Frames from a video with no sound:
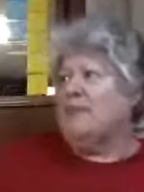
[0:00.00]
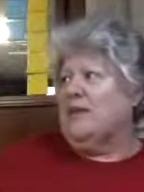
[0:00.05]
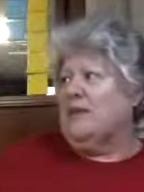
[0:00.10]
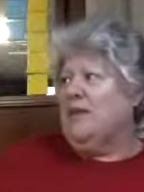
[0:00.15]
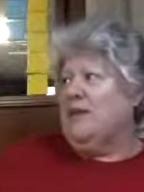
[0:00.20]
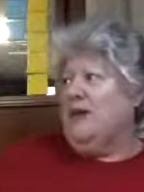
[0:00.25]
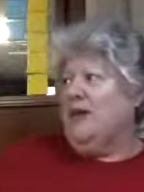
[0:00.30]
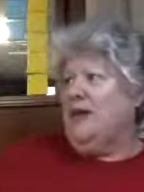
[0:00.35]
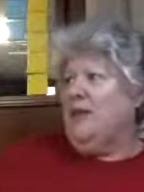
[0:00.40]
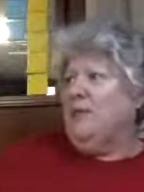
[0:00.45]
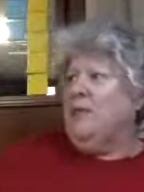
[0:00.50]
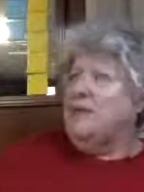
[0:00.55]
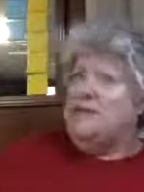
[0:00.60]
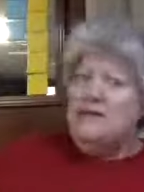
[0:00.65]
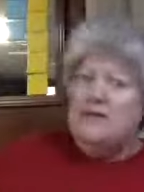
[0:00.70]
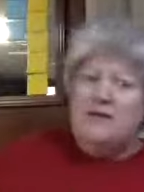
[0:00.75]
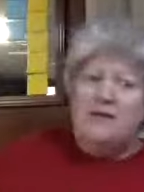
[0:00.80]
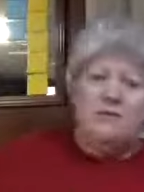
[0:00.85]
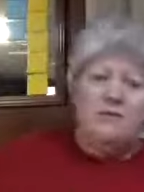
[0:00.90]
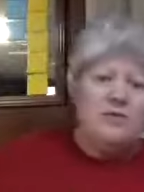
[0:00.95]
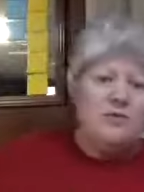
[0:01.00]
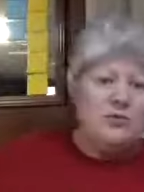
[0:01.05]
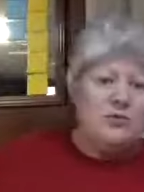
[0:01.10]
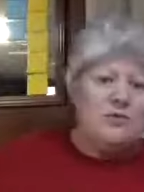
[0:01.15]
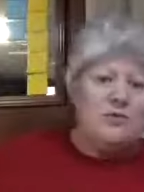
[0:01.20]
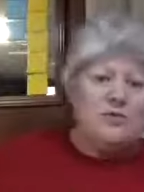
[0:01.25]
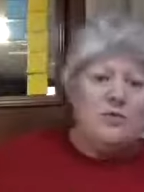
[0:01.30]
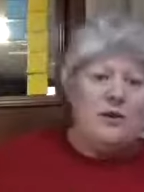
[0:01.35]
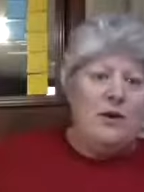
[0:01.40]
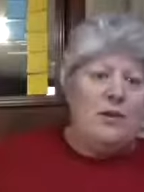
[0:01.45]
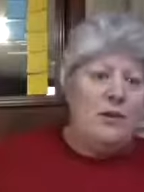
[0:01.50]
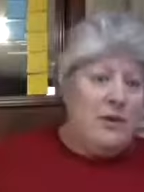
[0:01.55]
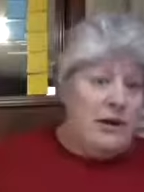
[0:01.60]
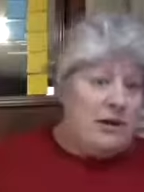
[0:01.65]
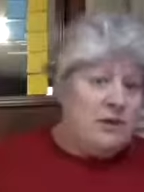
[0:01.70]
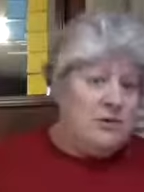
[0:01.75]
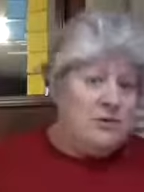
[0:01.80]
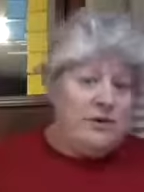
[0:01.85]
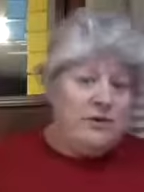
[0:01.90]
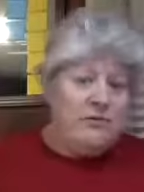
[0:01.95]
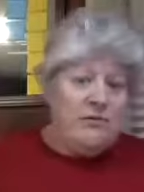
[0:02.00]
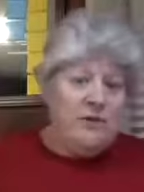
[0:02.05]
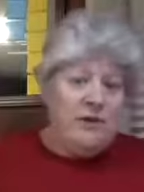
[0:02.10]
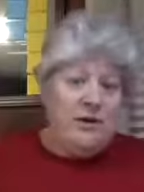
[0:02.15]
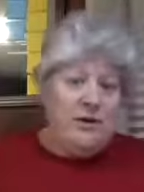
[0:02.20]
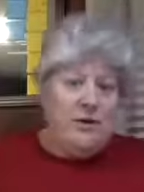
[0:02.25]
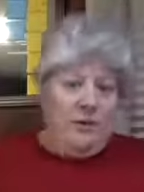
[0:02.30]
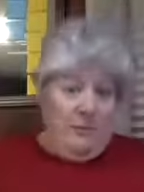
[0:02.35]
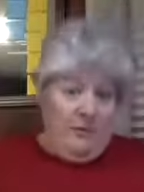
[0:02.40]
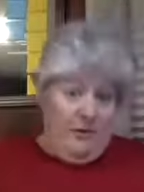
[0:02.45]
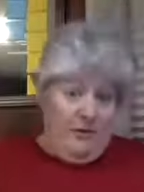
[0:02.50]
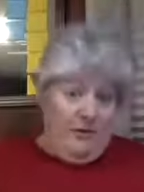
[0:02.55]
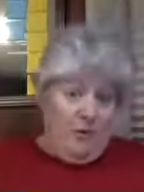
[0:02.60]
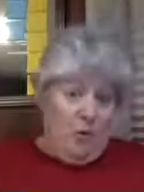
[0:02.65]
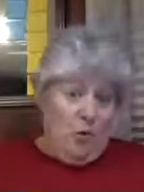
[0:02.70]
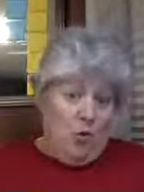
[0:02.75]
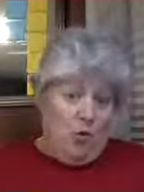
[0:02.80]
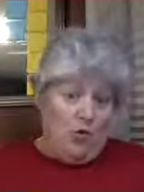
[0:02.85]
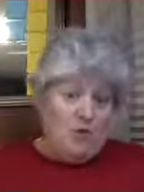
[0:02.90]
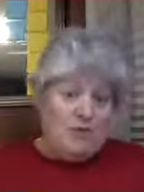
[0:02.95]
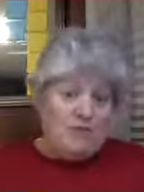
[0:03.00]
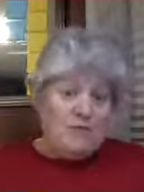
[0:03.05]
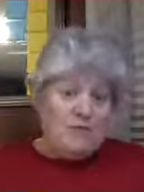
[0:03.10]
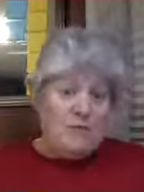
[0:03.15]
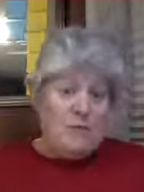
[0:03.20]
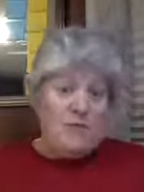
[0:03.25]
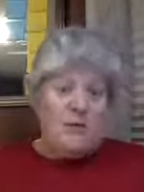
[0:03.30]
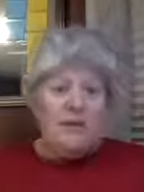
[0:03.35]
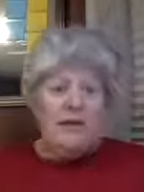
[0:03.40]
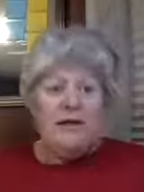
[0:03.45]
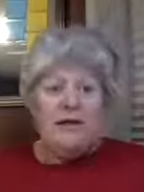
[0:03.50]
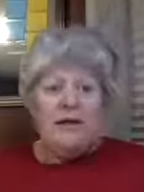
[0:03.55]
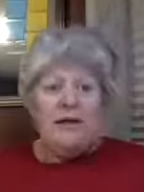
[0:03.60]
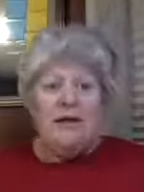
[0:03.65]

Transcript: And we sat and we talked for a while. We actually went for a bit of a walk this morning.